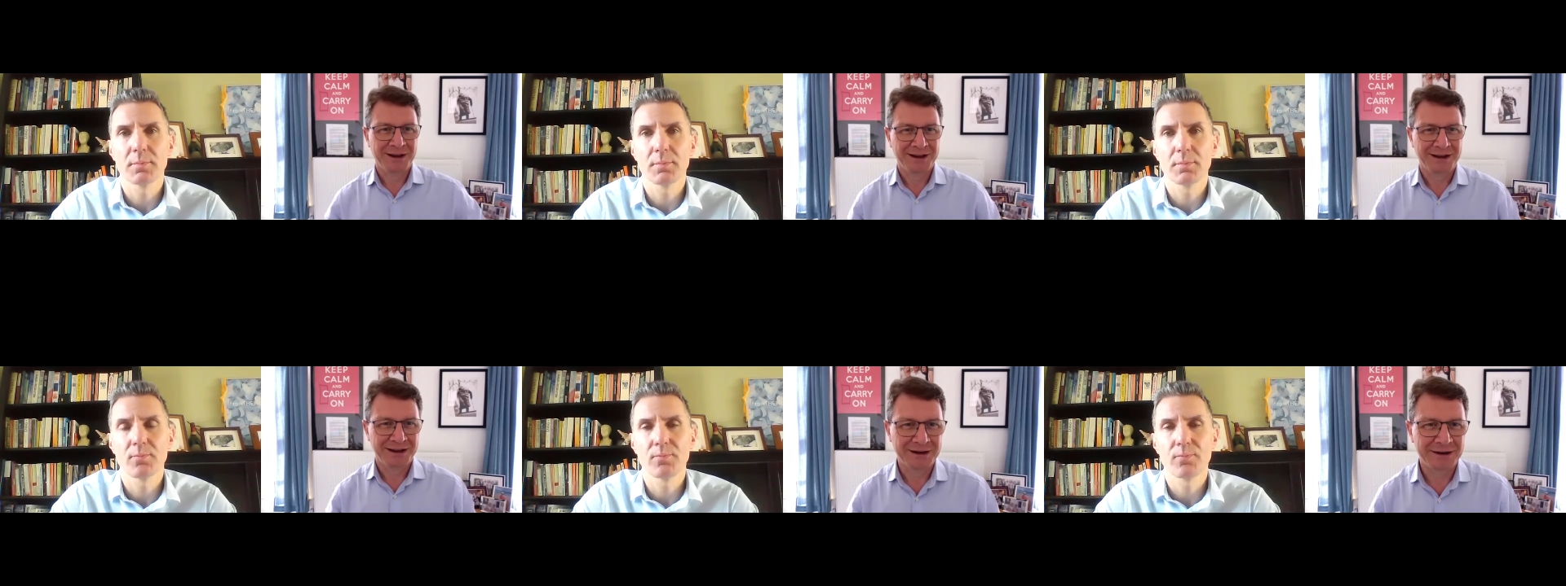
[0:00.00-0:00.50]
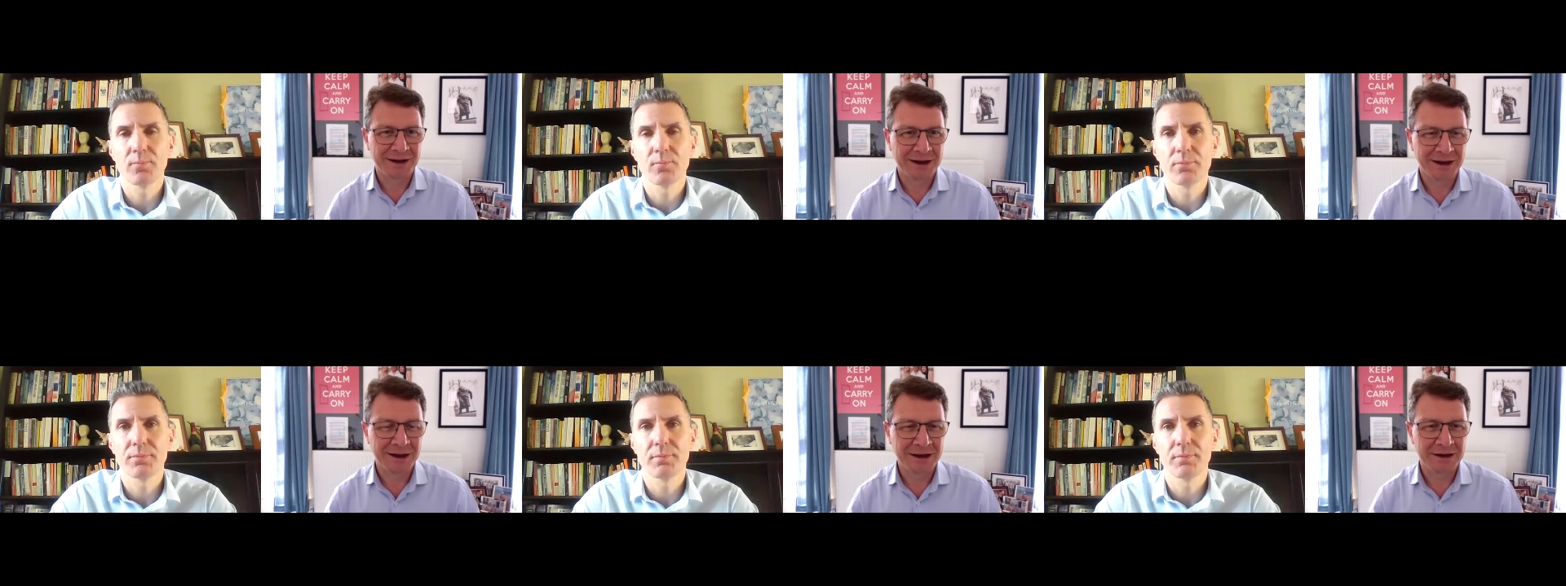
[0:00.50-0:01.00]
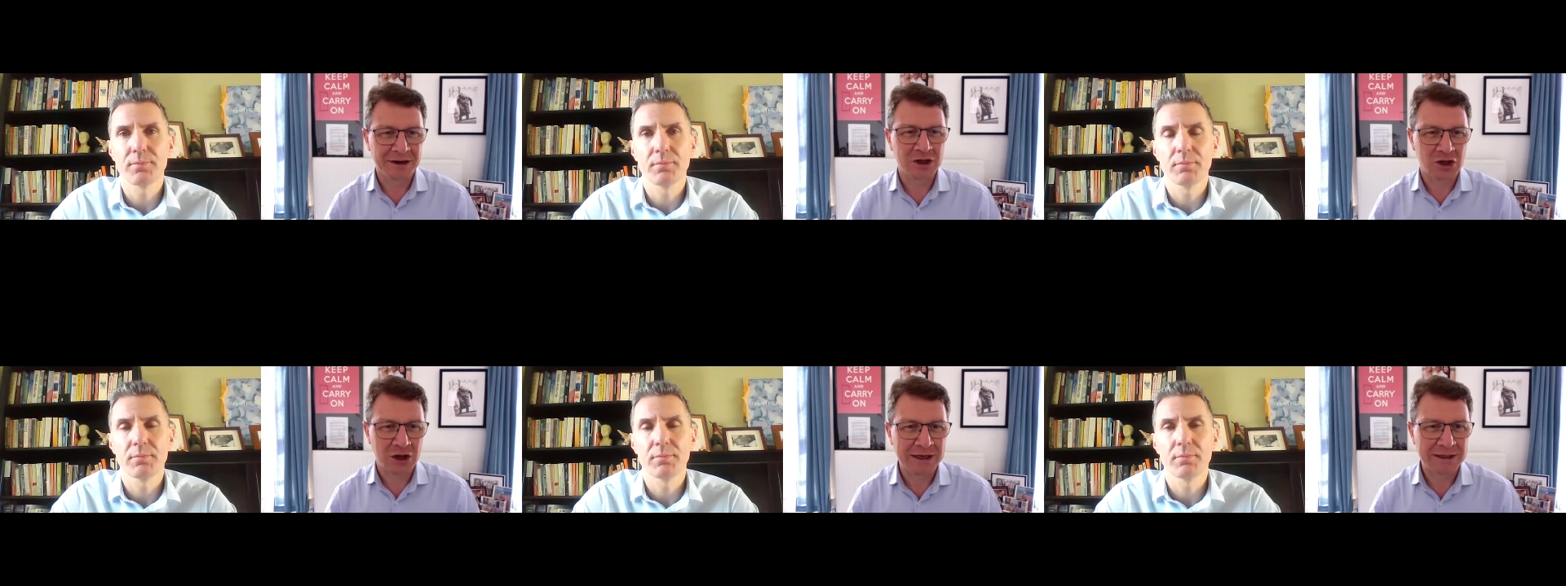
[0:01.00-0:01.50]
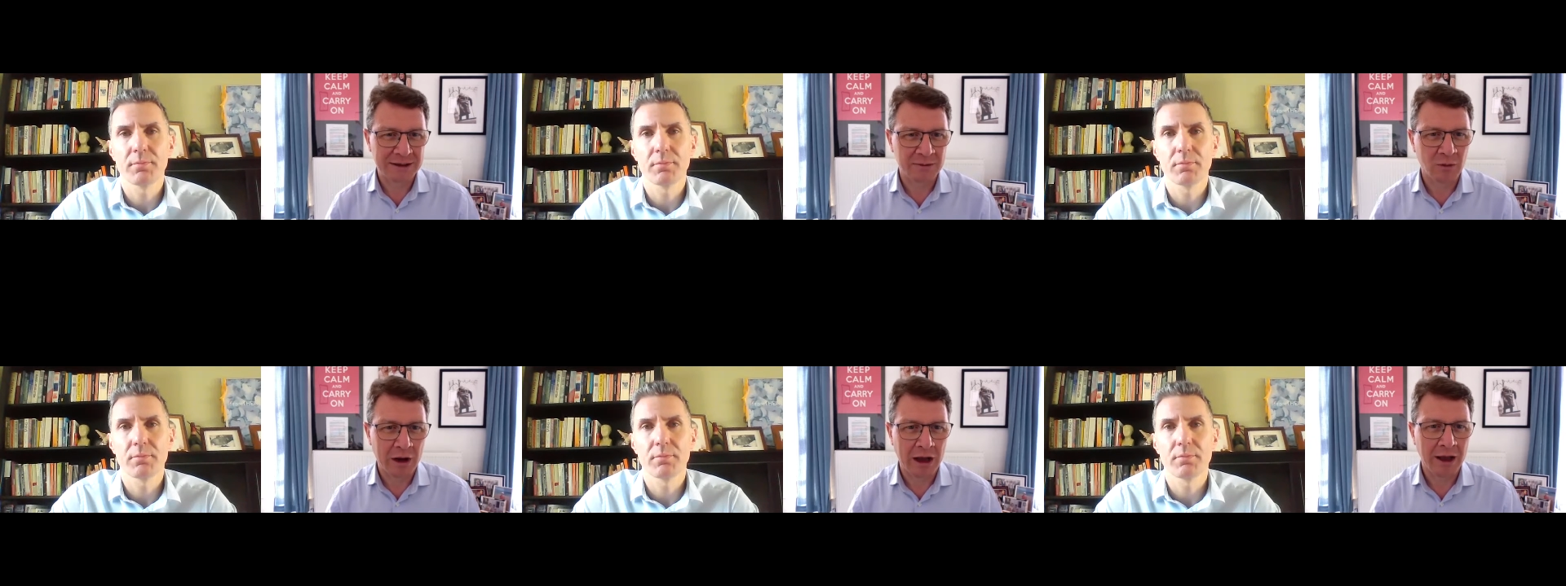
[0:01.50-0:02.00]
Speaker 1: in, uh, in a tray
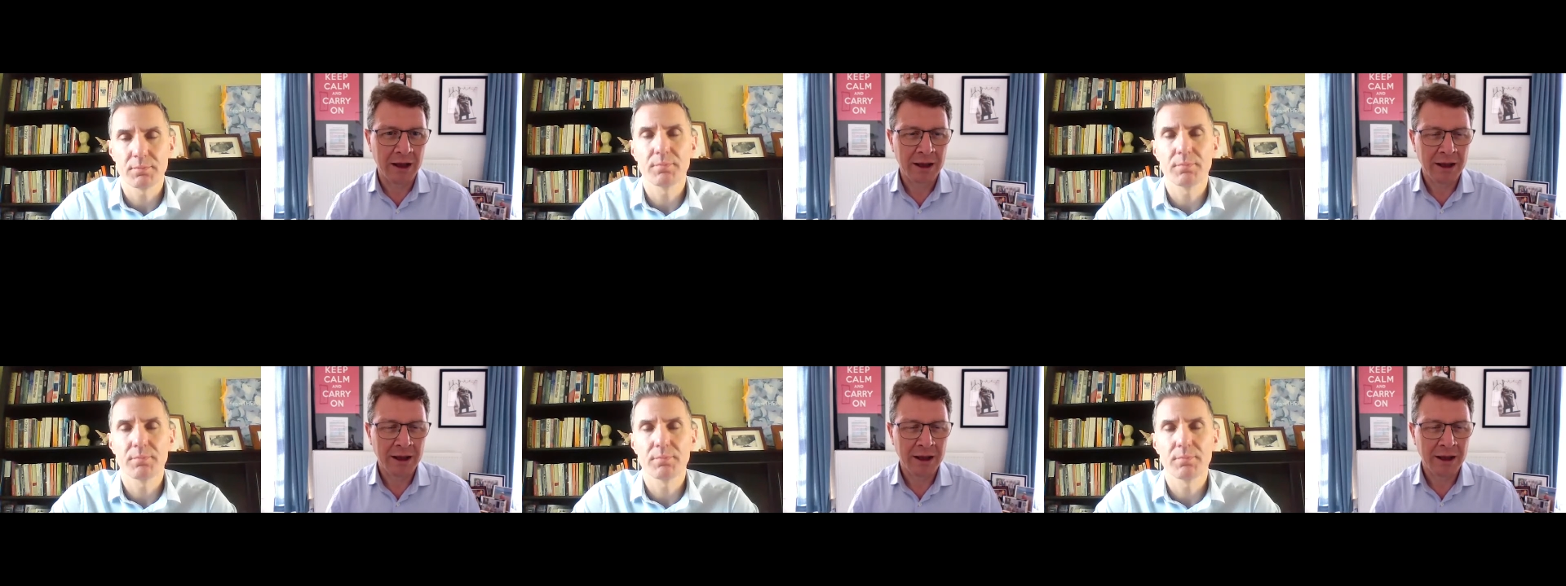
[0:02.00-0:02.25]
somewhere.